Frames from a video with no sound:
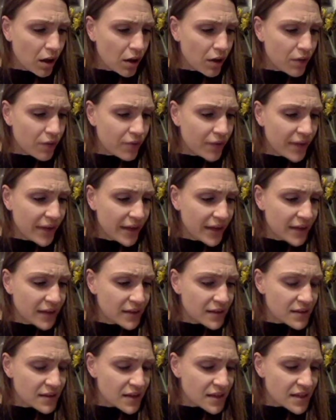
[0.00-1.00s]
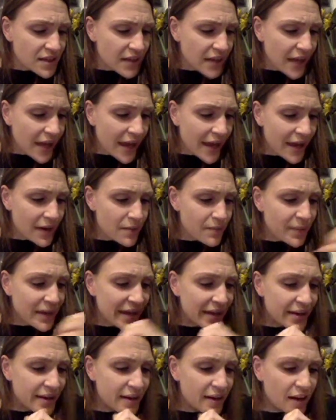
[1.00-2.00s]
vegan diets can be
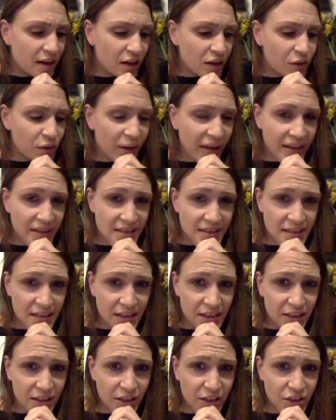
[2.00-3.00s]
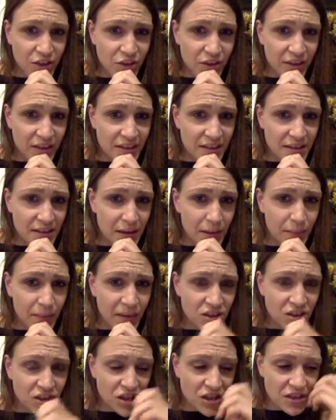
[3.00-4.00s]
low in certain nutrients, as I
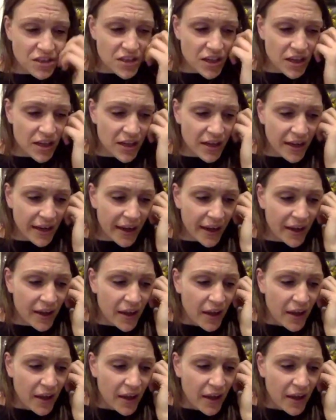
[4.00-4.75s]
mentioned earlier.